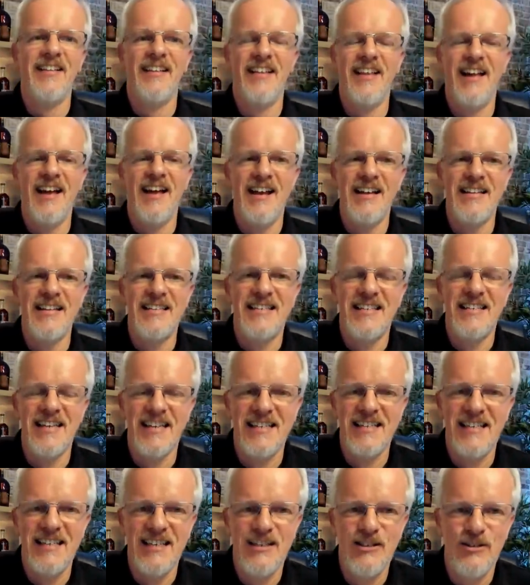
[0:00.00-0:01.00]
At
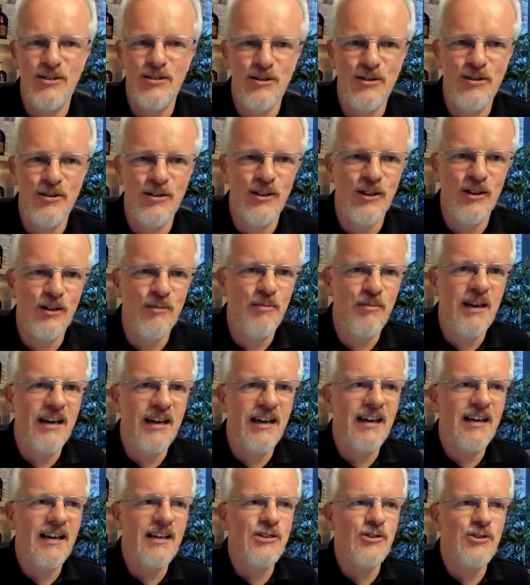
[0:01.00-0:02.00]
62,
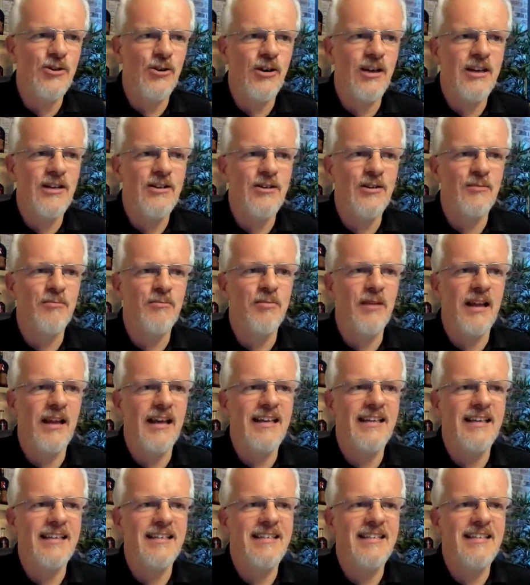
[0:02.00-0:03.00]
Lubina, enjoying your
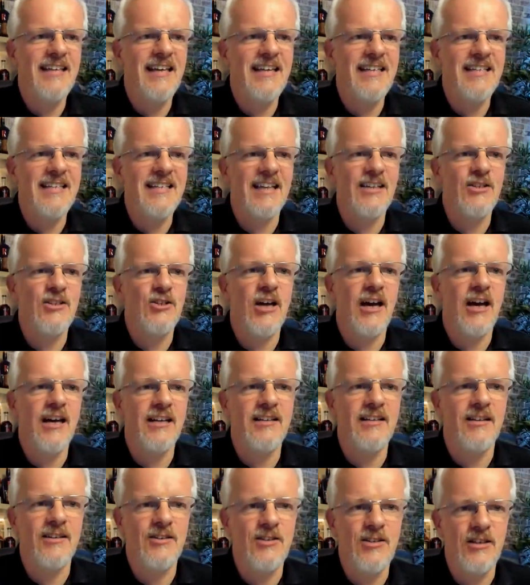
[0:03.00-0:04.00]
blind tasting
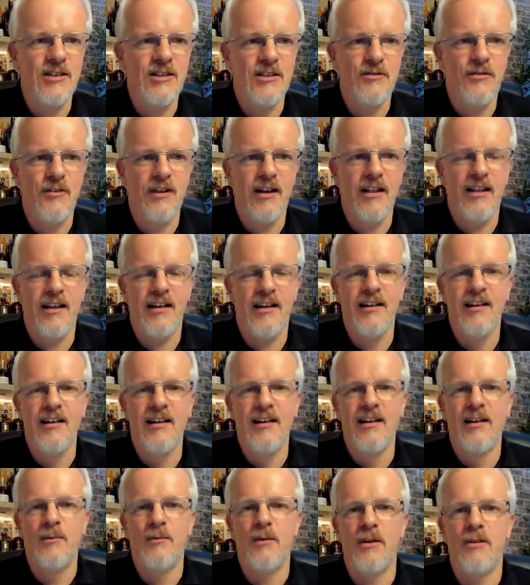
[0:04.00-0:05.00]
chatter. Cheers, fella,
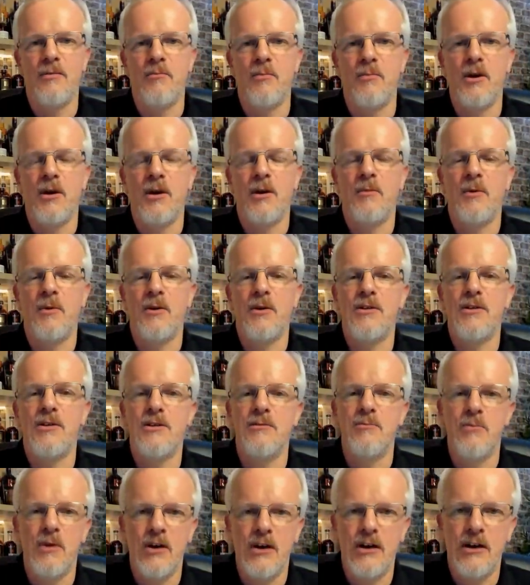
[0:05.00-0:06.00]
with Moira
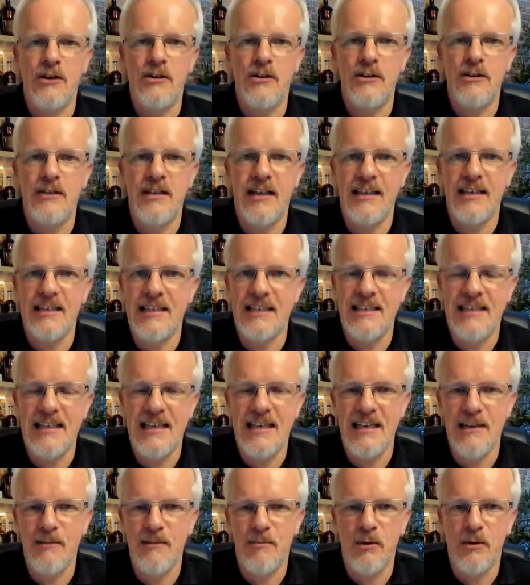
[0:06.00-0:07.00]
Morrison. Moira, good to see
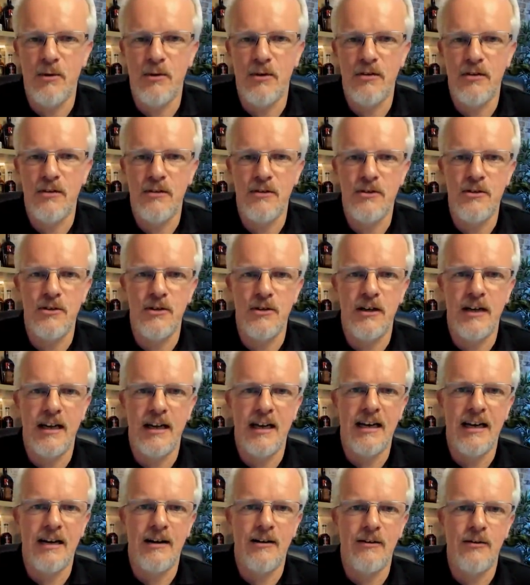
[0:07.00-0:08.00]
you both tuning
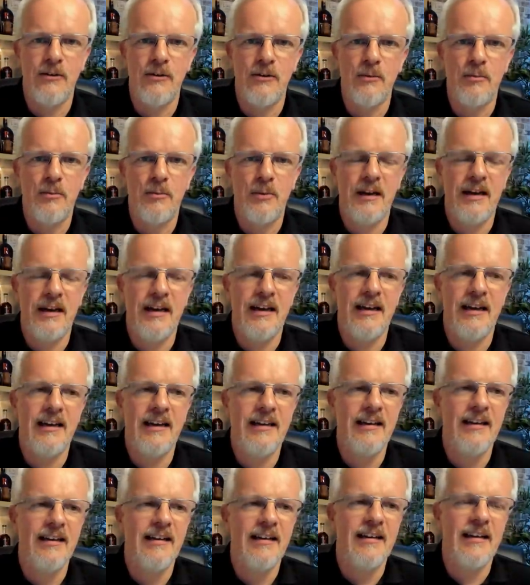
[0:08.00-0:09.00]
in. I hope
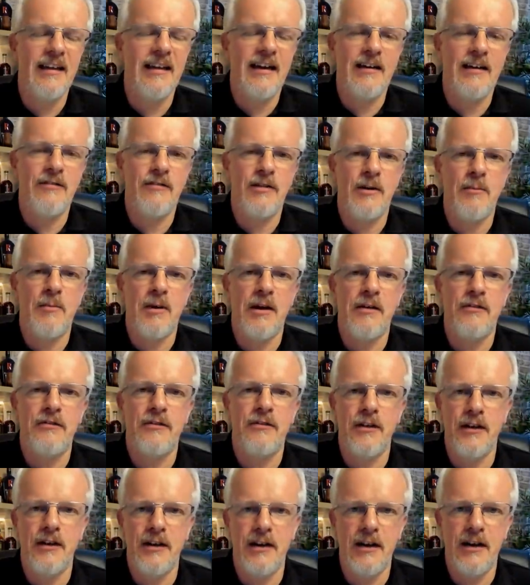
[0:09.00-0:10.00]
you're having a bit of
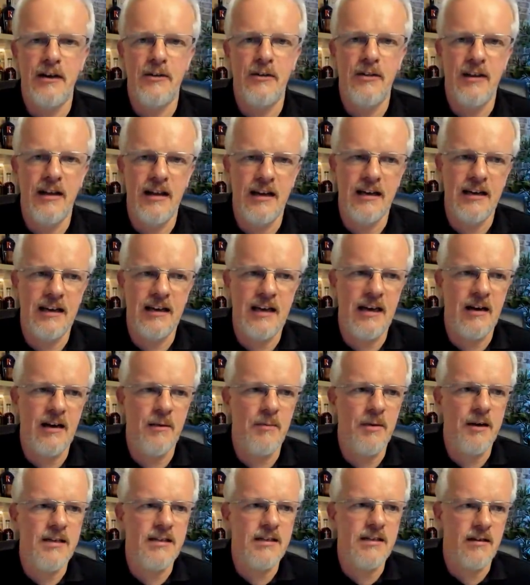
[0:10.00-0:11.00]
fun out there and getting a
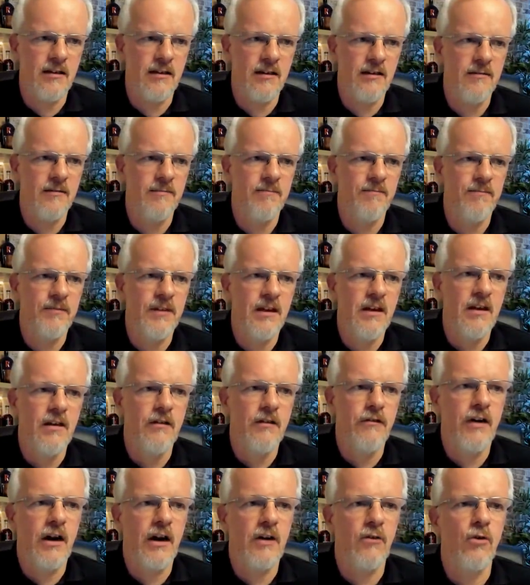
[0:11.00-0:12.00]
bit of sun.
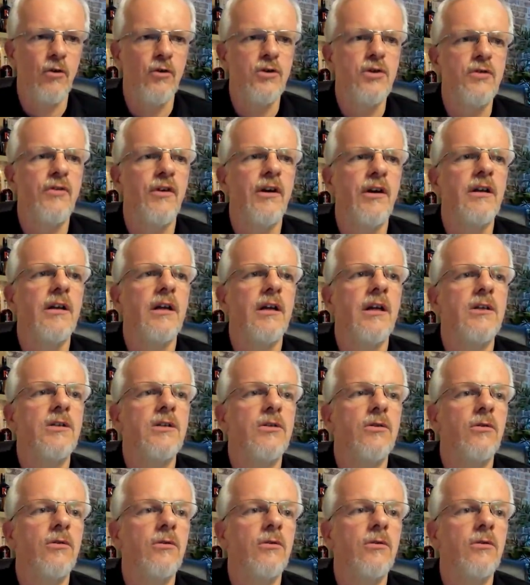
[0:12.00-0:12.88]
Frank Rochford is